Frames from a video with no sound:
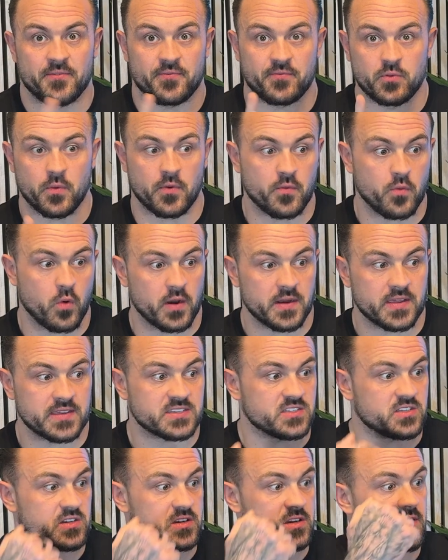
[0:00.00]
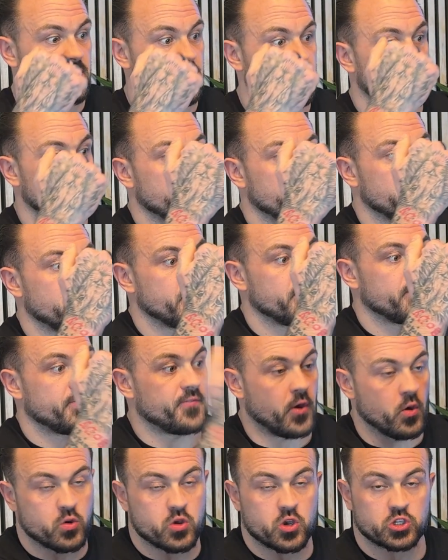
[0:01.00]
Number one is to
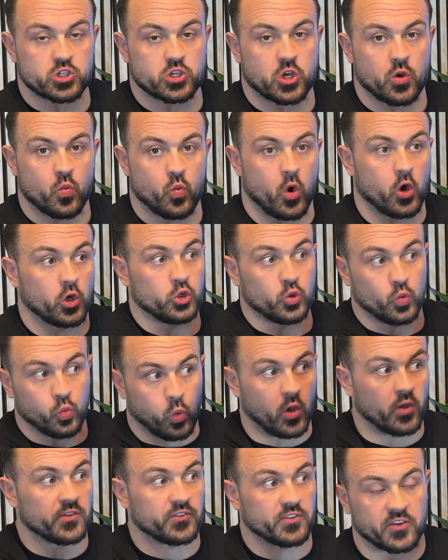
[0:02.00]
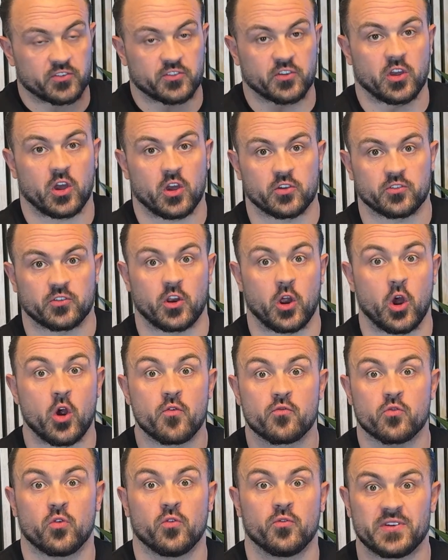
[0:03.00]
focus on what you want as an
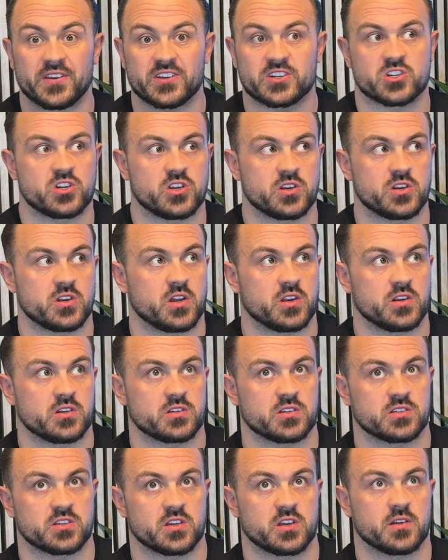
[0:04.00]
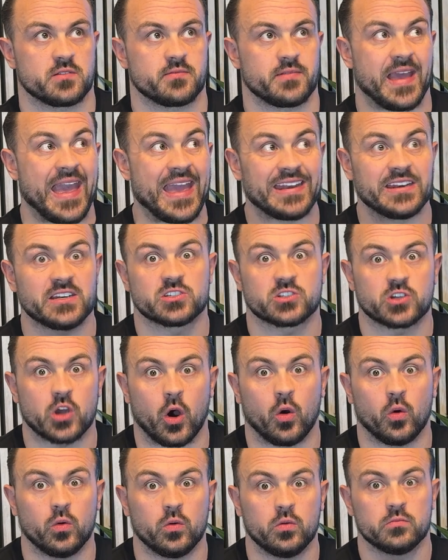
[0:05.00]
overall vision and as a end
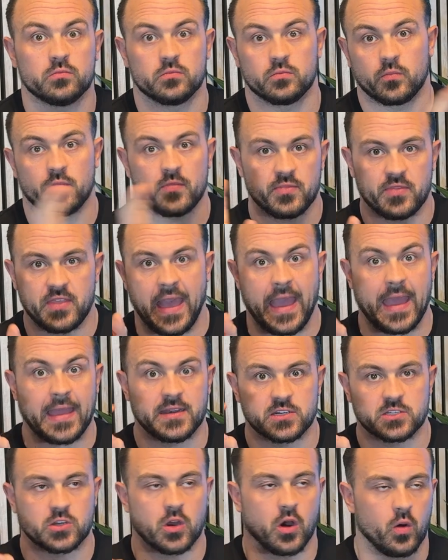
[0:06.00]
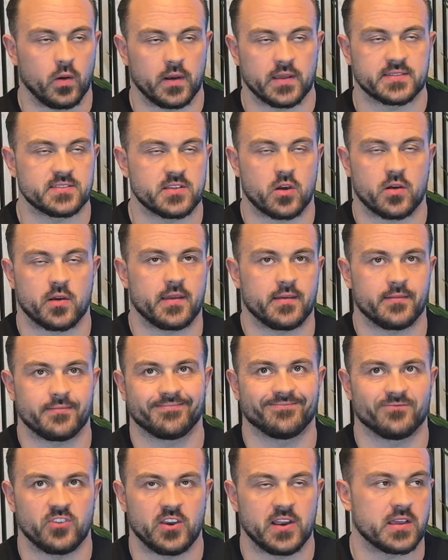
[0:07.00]
goal. The end goal is not
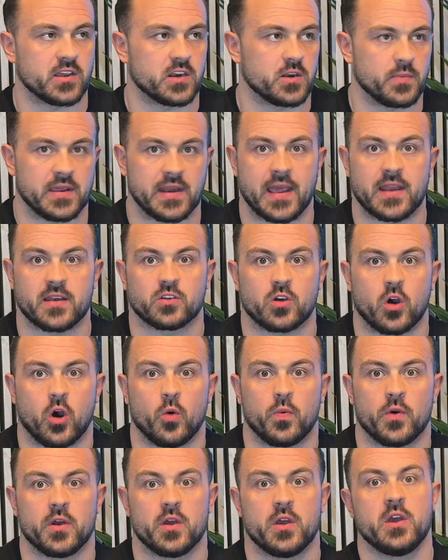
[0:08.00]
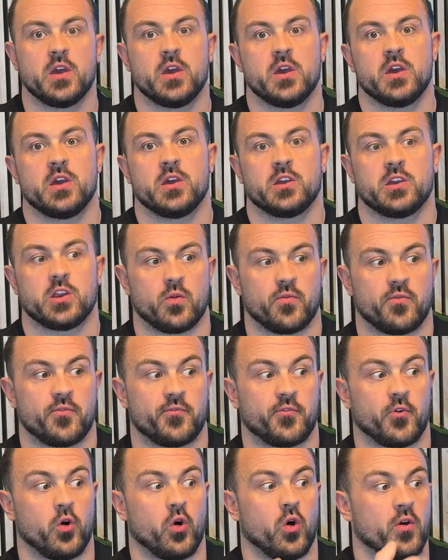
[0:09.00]
really going to be an end goal, but
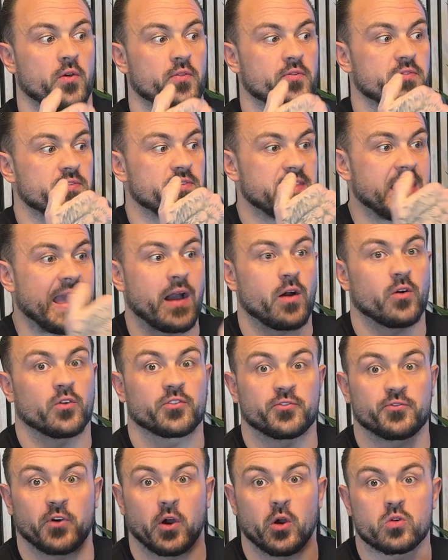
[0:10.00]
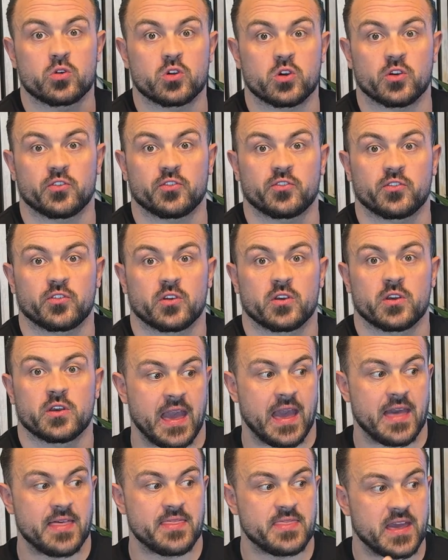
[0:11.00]
for now's focus.
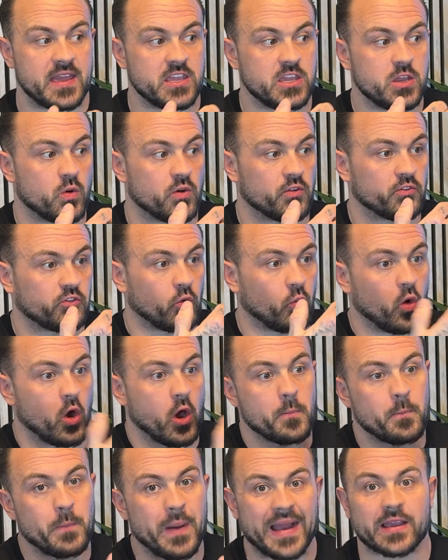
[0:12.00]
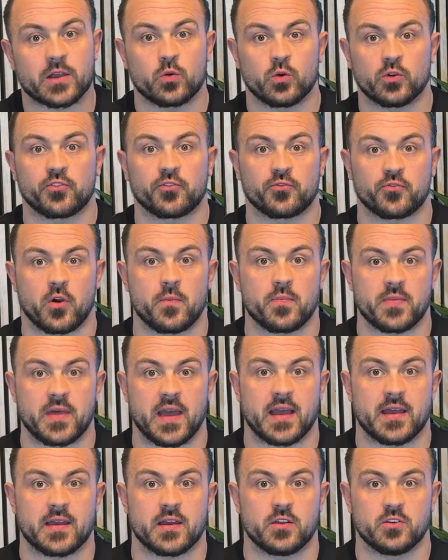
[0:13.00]
And then you want to work backwards from
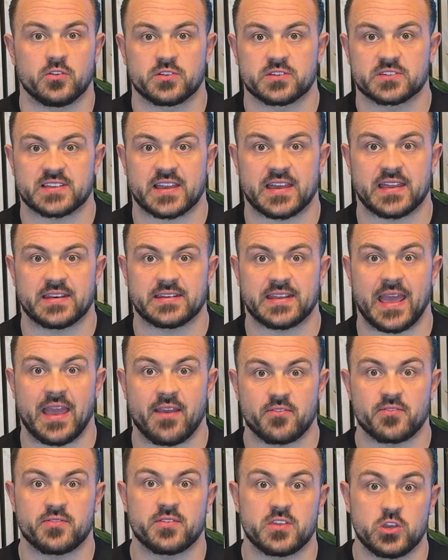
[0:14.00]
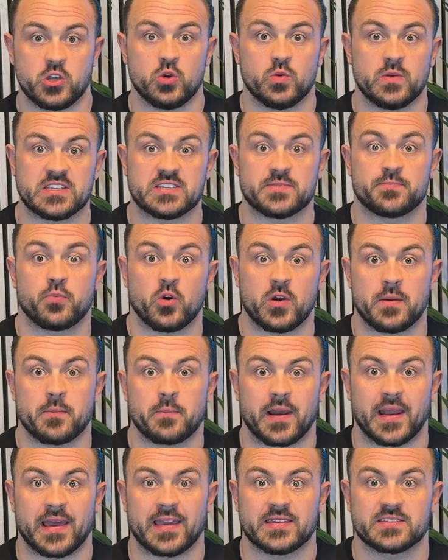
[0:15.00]
that and understand everything you need to put in
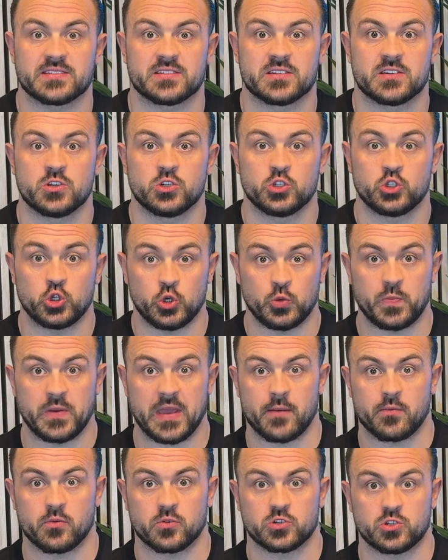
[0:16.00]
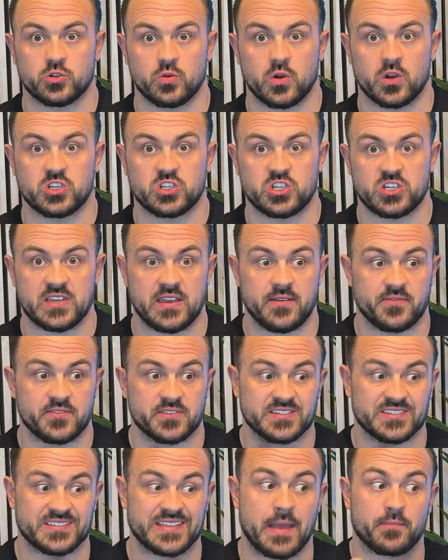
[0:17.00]
place to be able to achieve
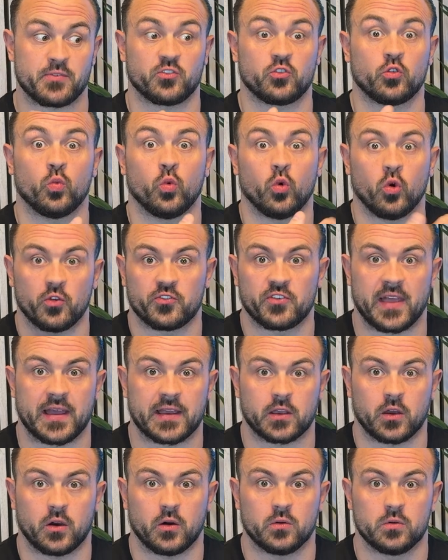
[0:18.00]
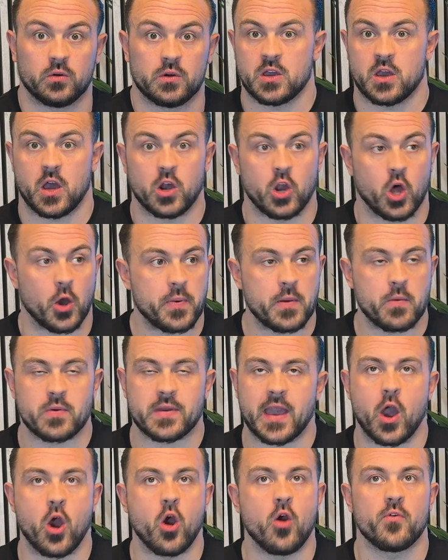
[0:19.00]
steps towards that goal. A lot of people
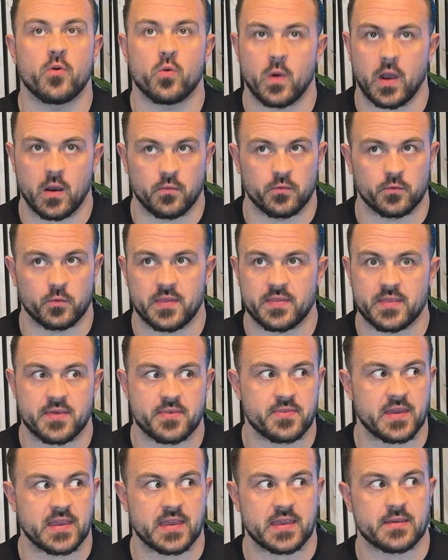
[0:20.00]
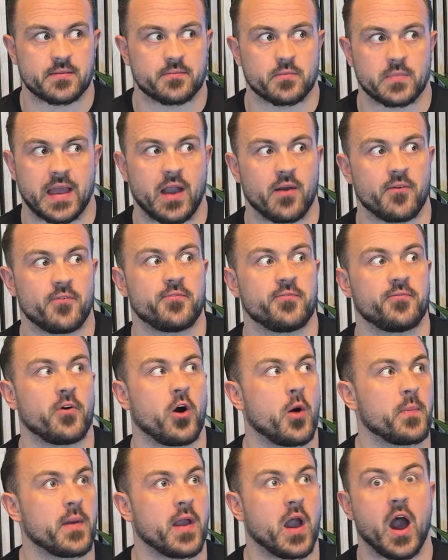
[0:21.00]
get overwhelmed when they think how
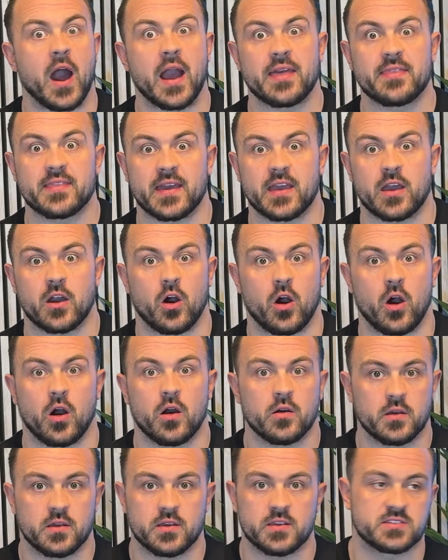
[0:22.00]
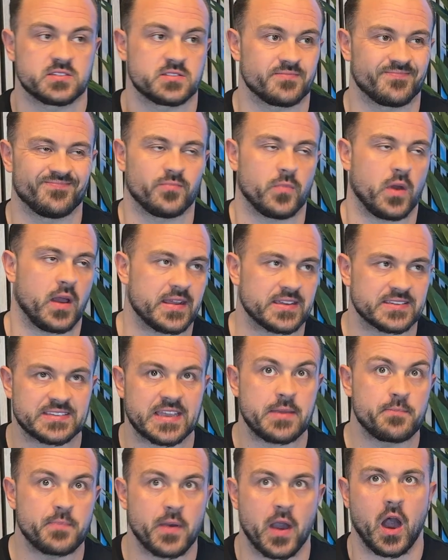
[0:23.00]
far behind they are, and I
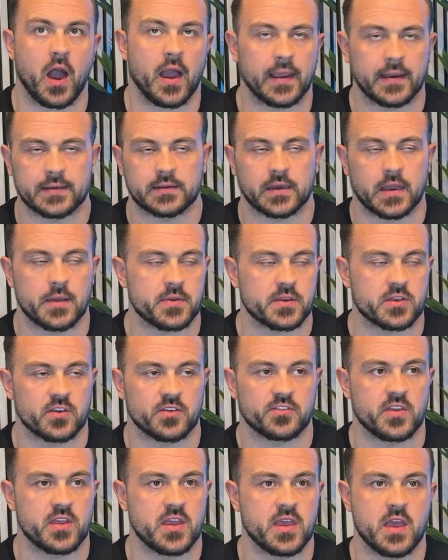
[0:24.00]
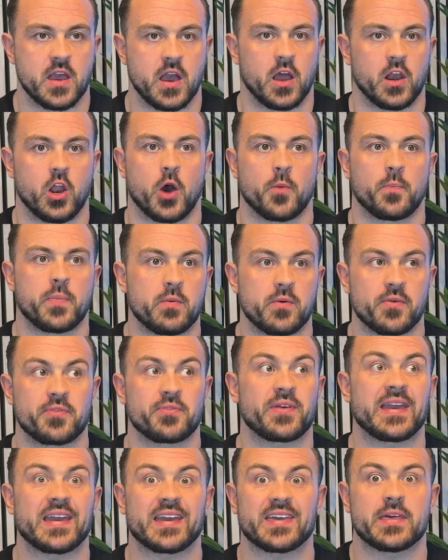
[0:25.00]
say behind because a lot of people
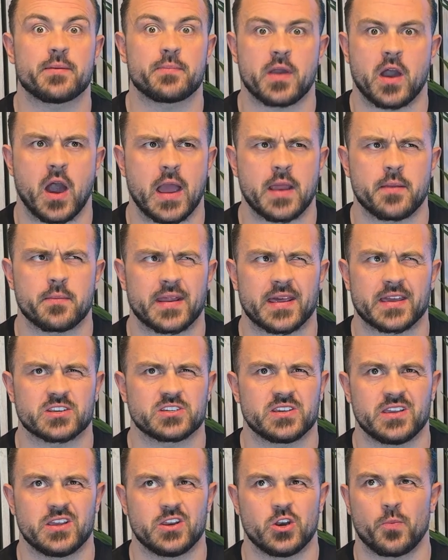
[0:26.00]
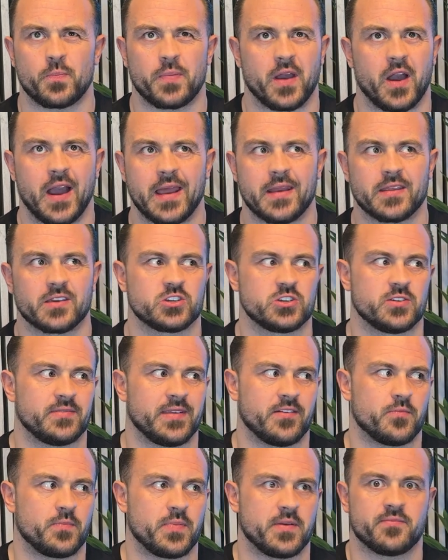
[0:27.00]
think they're behind, but actually you're not behind because you've
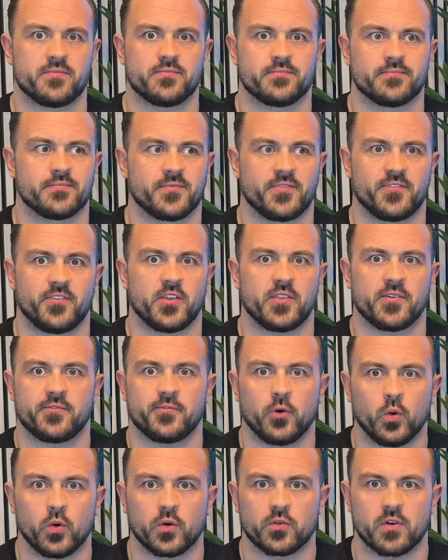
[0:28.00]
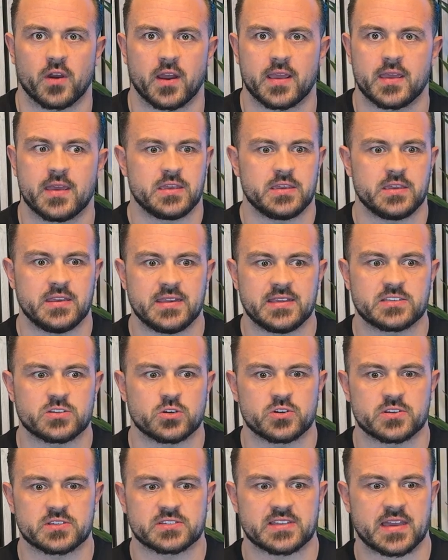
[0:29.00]
never been further forward, right? You need to
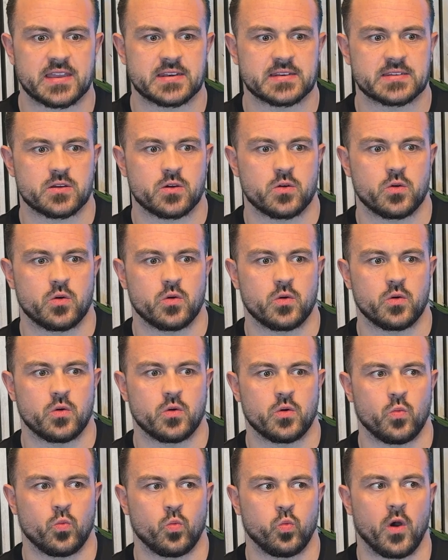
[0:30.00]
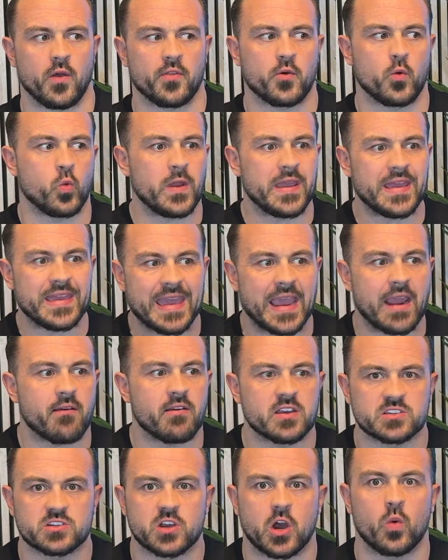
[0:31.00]
understand what the weak
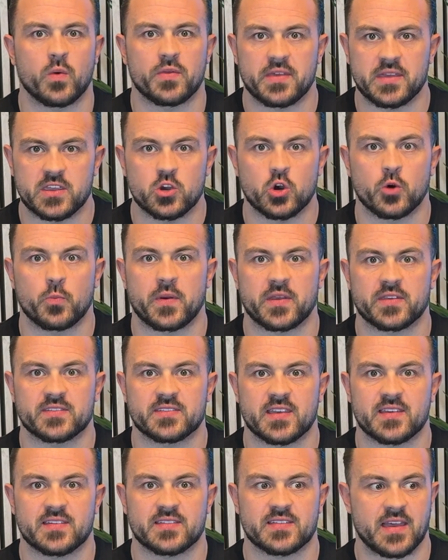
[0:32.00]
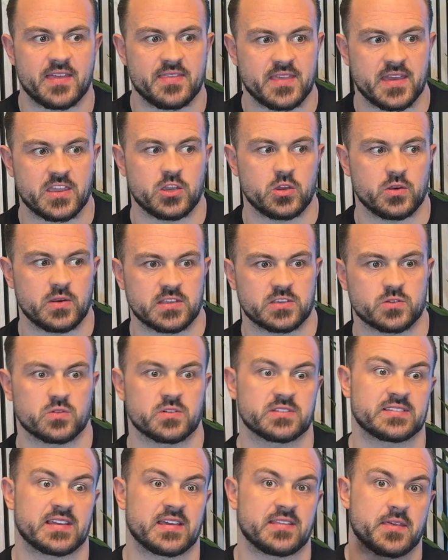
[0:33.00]
areas are within your business, and then you need to
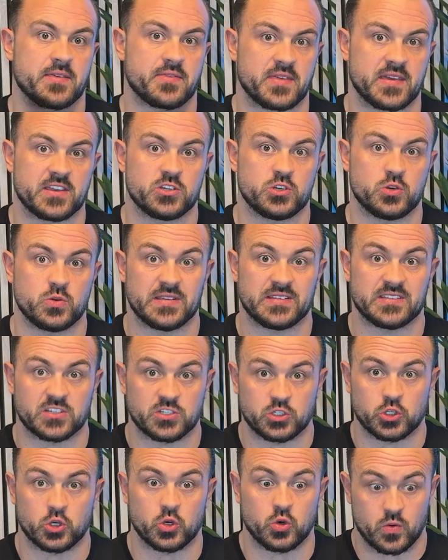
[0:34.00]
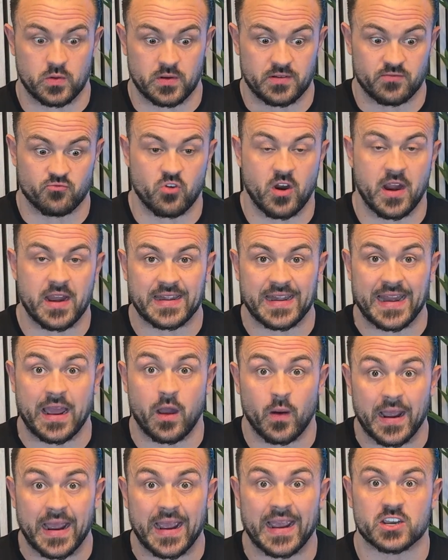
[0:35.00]
understand the things you need to do right
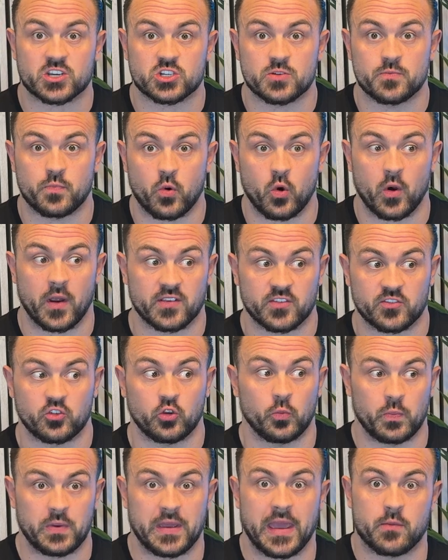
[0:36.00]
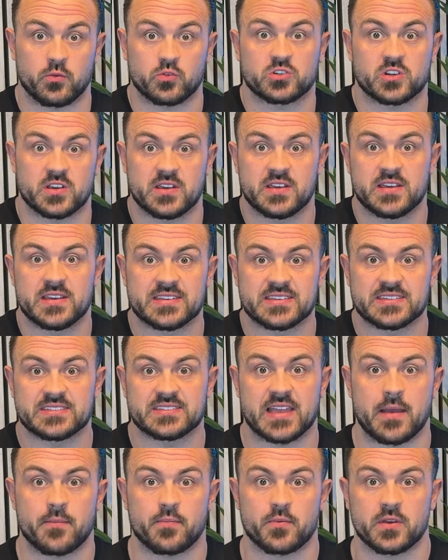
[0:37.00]
now, action points to be able to
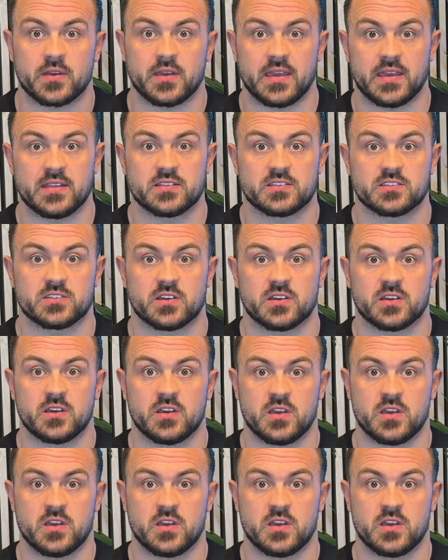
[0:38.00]
step into